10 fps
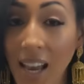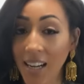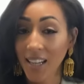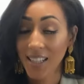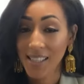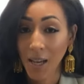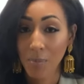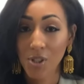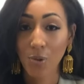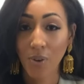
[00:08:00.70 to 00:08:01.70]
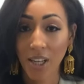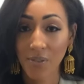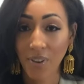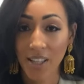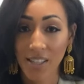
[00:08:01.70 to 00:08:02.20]
In an attempt to
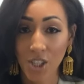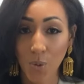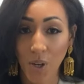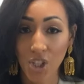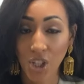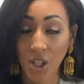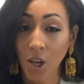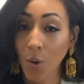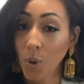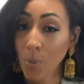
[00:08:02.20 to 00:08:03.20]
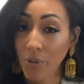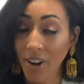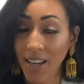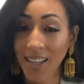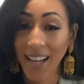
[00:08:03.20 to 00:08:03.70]
rectify the situation, we
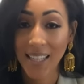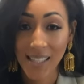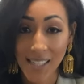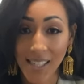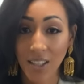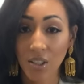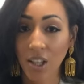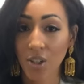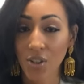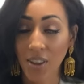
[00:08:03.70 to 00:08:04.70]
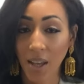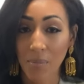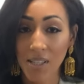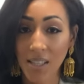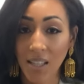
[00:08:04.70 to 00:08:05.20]
provided a detailed letter to the
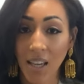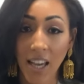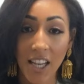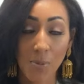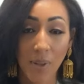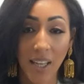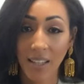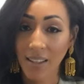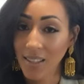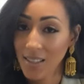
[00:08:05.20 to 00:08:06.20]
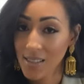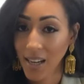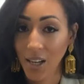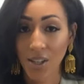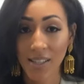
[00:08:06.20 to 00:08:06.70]
embassy explaining the
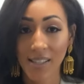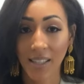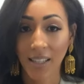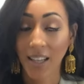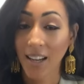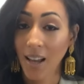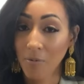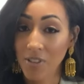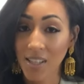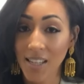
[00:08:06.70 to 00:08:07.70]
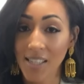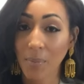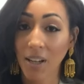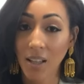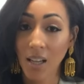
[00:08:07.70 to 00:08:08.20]
entire incident and emphasizing
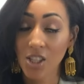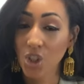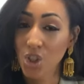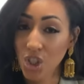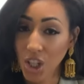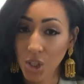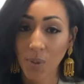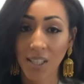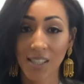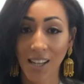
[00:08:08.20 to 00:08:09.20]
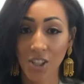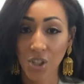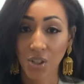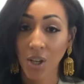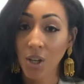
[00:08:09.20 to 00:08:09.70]
my client's genuine
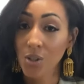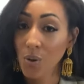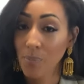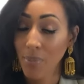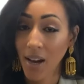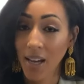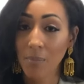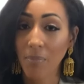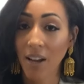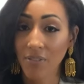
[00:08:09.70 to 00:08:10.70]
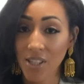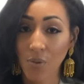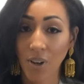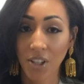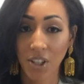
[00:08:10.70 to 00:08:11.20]
intention to abide by visa
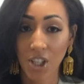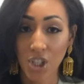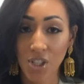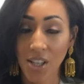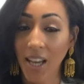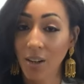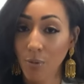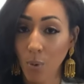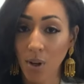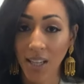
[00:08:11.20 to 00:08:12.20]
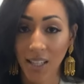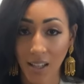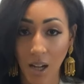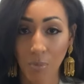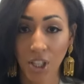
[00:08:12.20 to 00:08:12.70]
regulations and avoid any
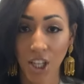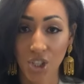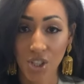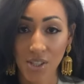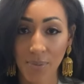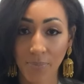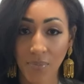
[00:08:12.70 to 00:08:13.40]
complications.